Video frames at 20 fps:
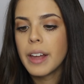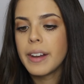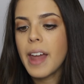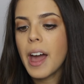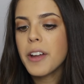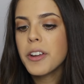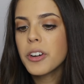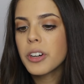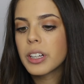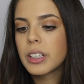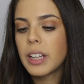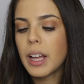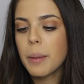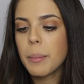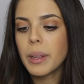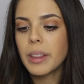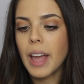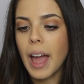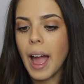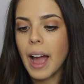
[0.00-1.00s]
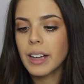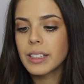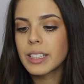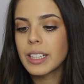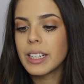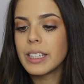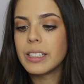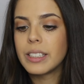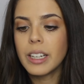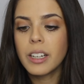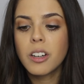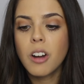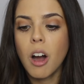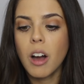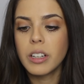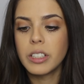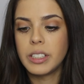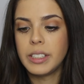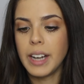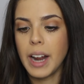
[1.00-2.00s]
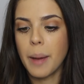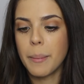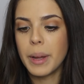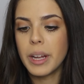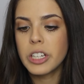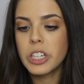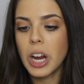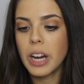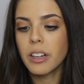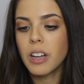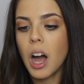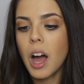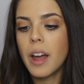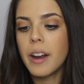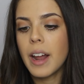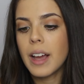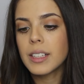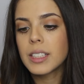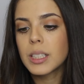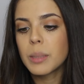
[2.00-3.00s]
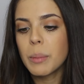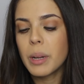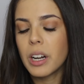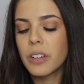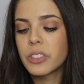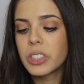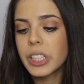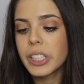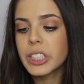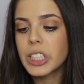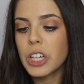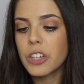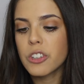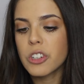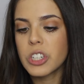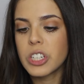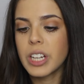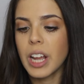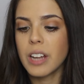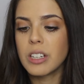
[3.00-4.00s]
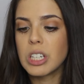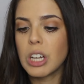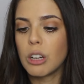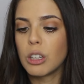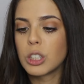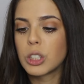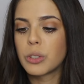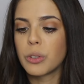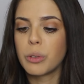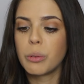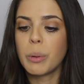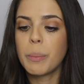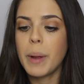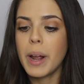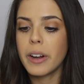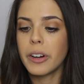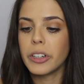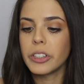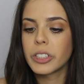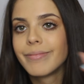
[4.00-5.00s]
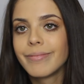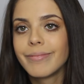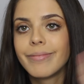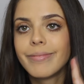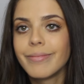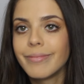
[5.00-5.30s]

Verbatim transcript: Now you're claiming the accident did cause damage and got an estimate of $610 for the repairs.